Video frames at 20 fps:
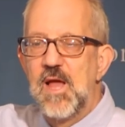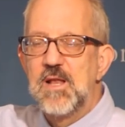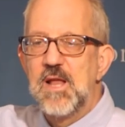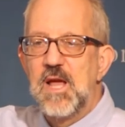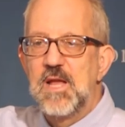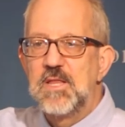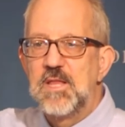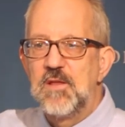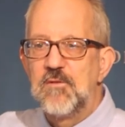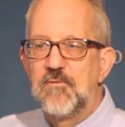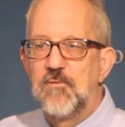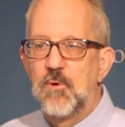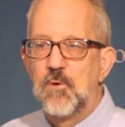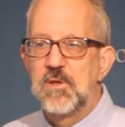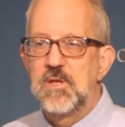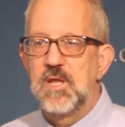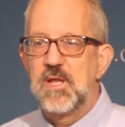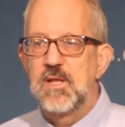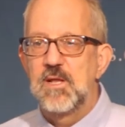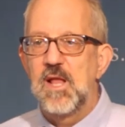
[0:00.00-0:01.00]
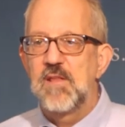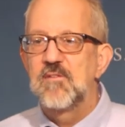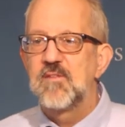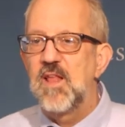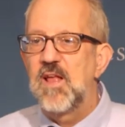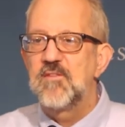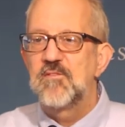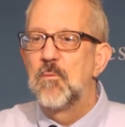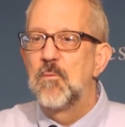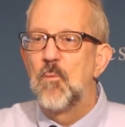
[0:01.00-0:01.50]
and 1914. That's
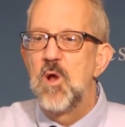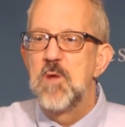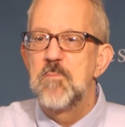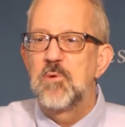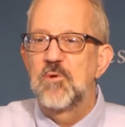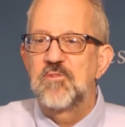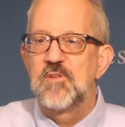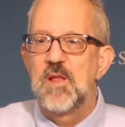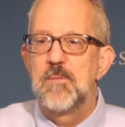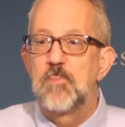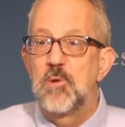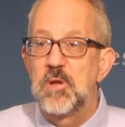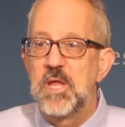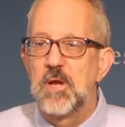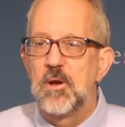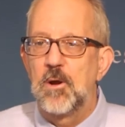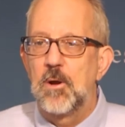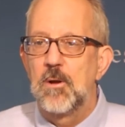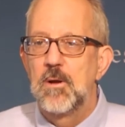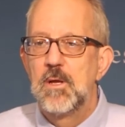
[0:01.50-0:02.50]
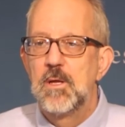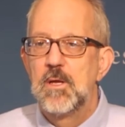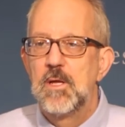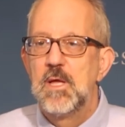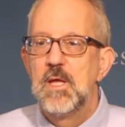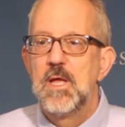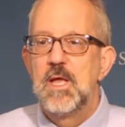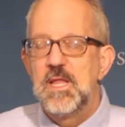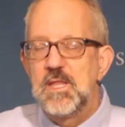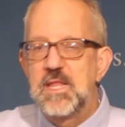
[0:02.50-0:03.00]
less than 1% per year.
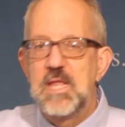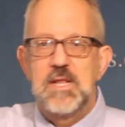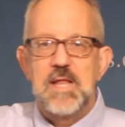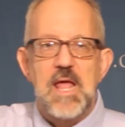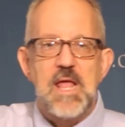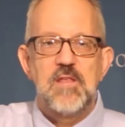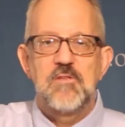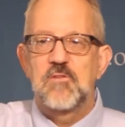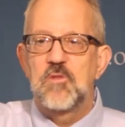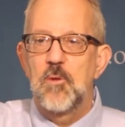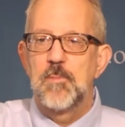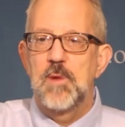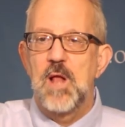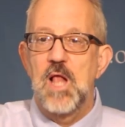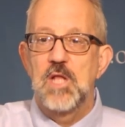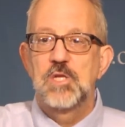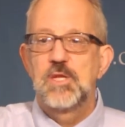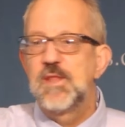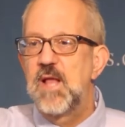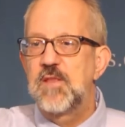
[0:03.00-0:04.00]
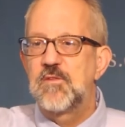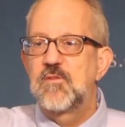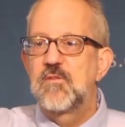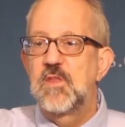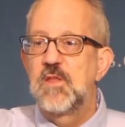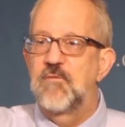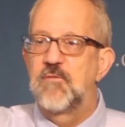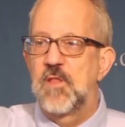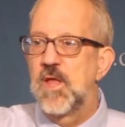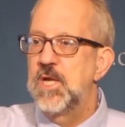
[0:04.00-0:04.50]
In today's terminology, that's
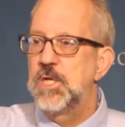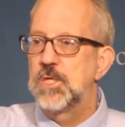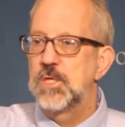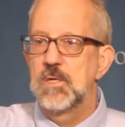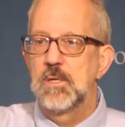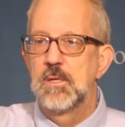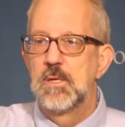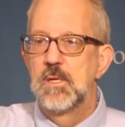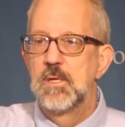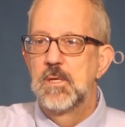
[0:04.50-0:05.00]
deflation.